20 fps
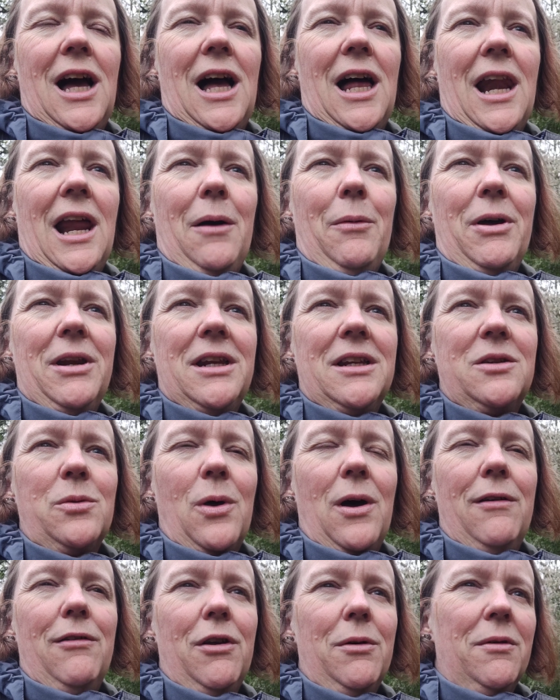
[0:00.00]
And I went into
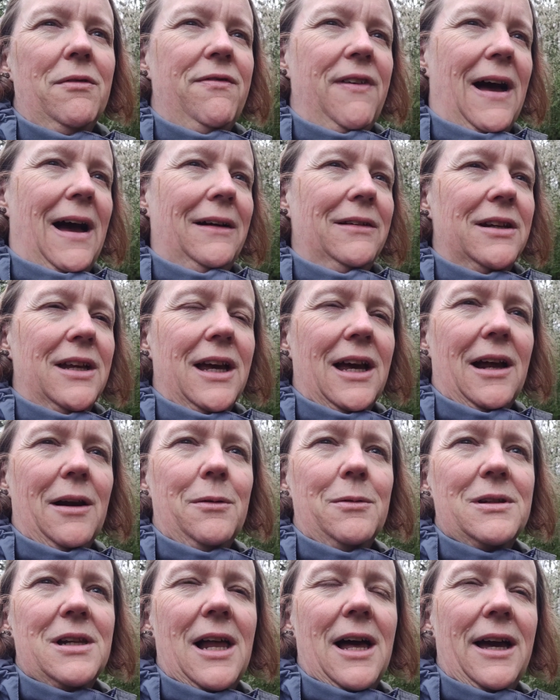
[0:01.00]
her room and found it and
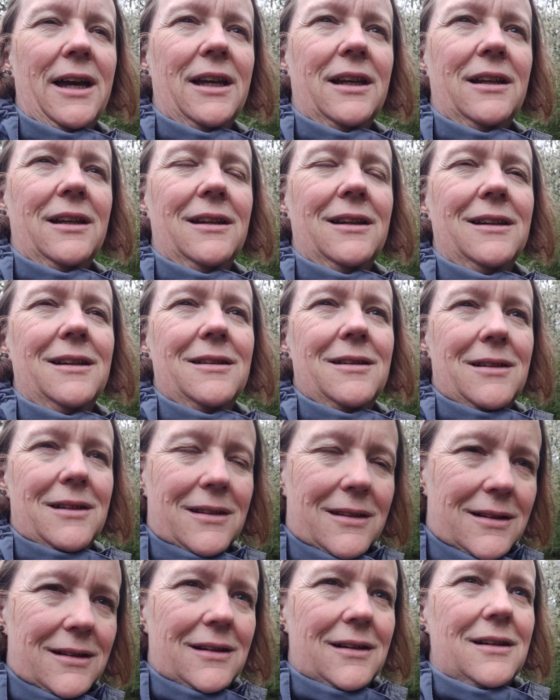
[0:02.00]
was like,
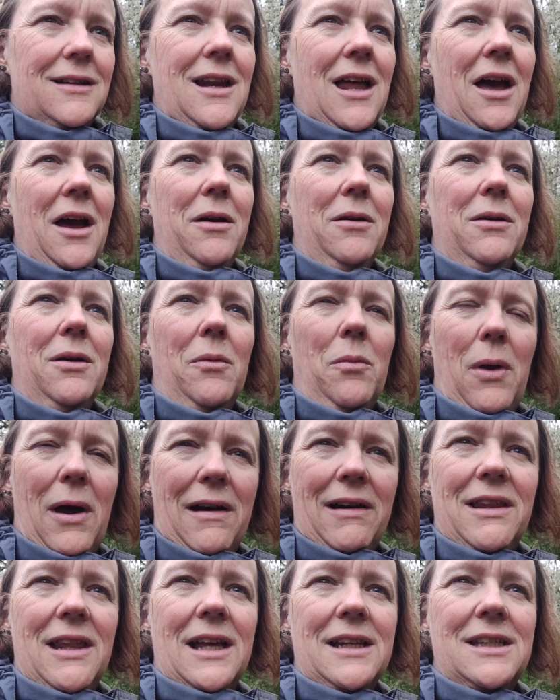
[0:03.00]
no, I'm
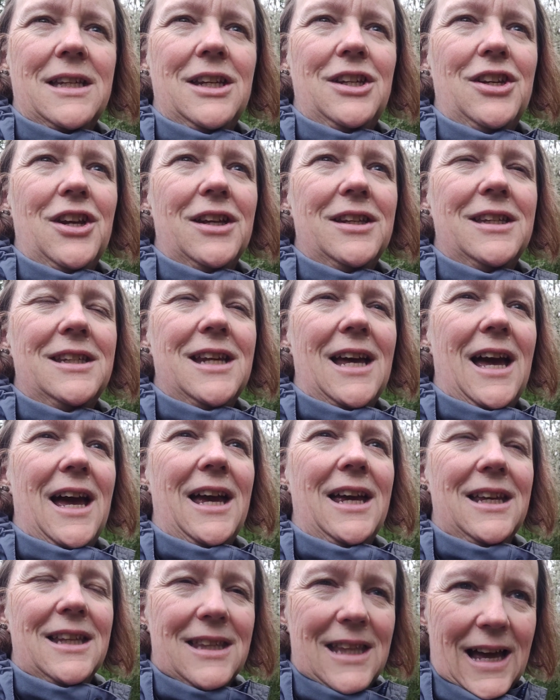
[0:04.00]
wearing that t-shirt
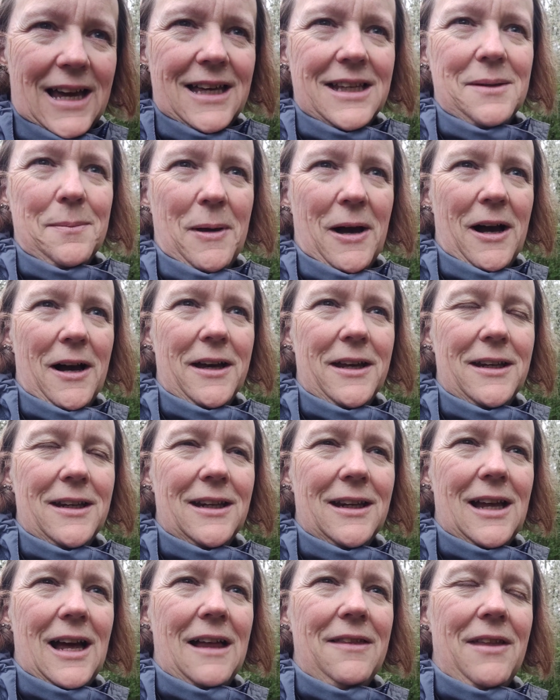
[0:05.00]
today, that is mine,
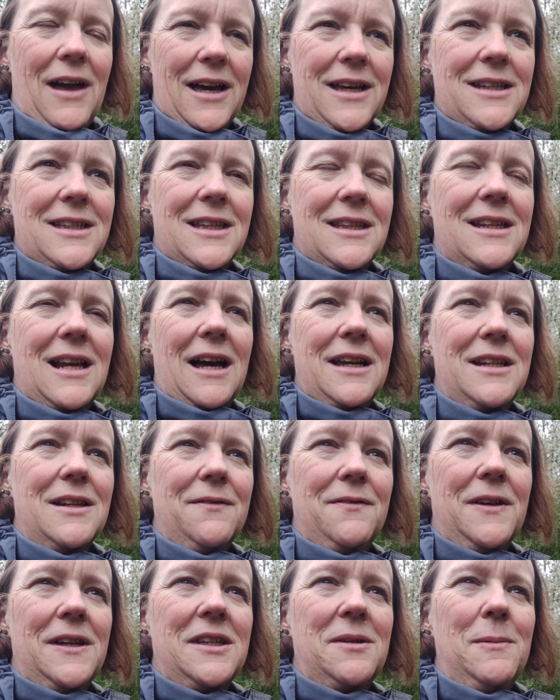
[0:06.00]
and that is the size that
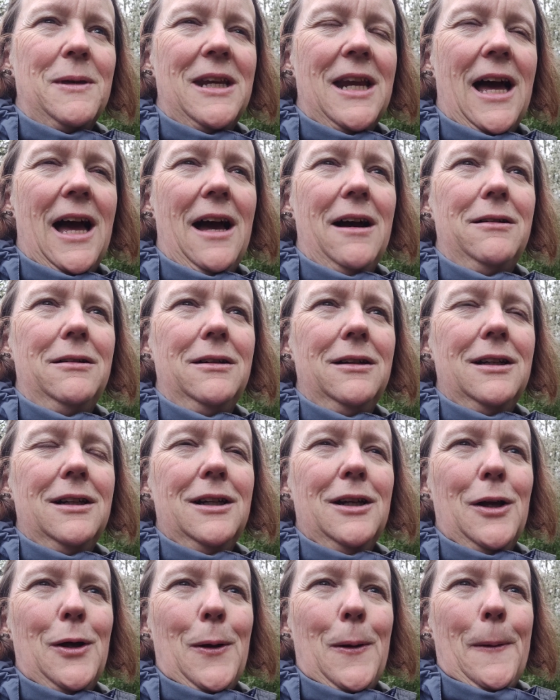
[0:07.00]
fits me now.
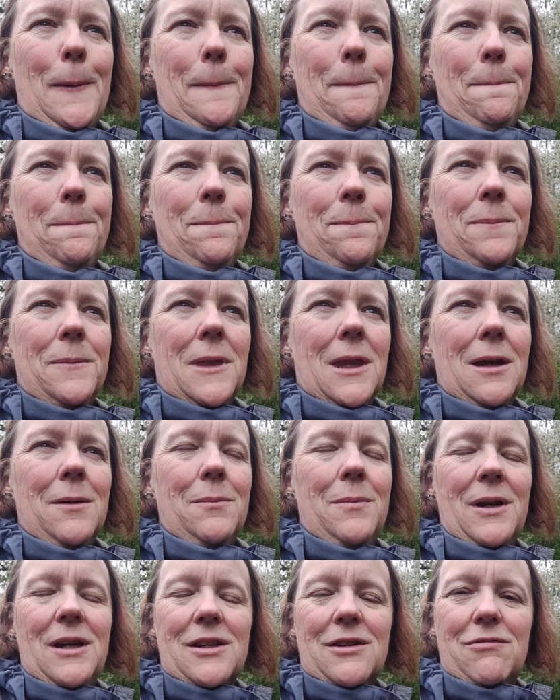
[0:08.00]

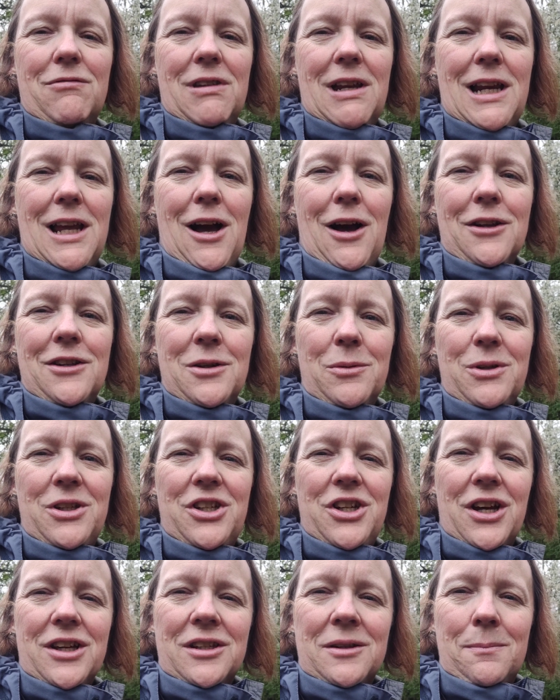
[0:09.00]
But it's really hard to
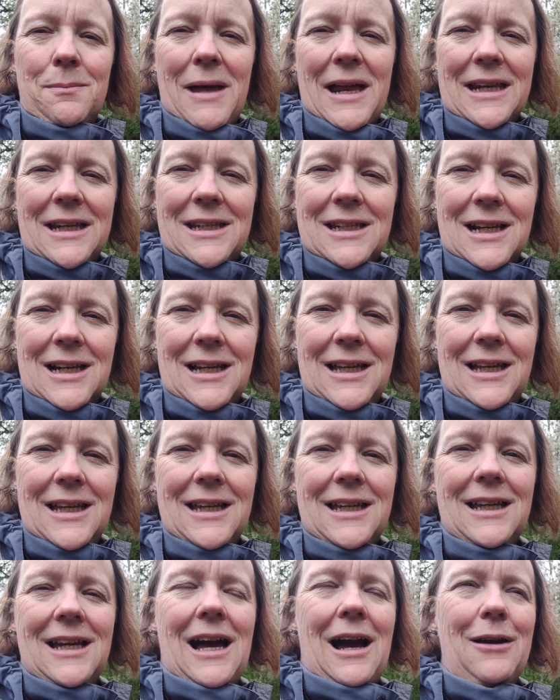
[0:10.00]
adjust
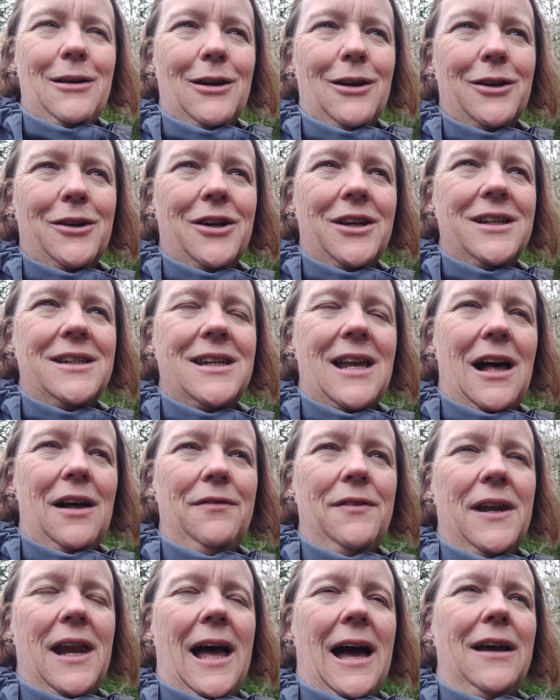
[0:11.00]
mentally how you look at
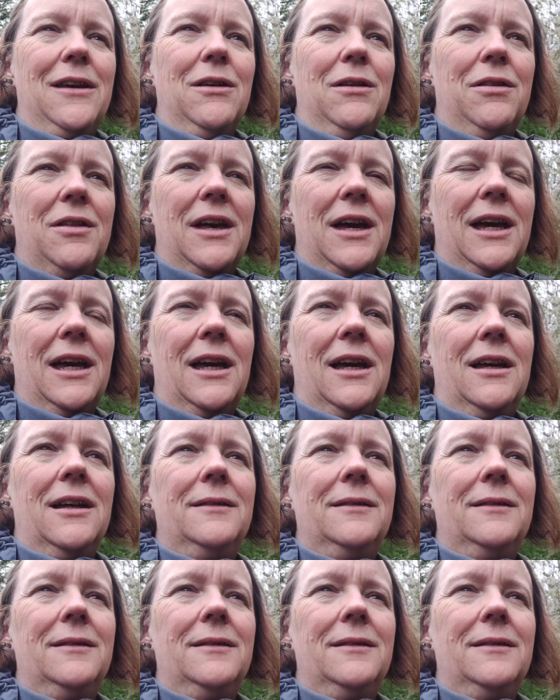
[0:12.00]
yourself and how you think.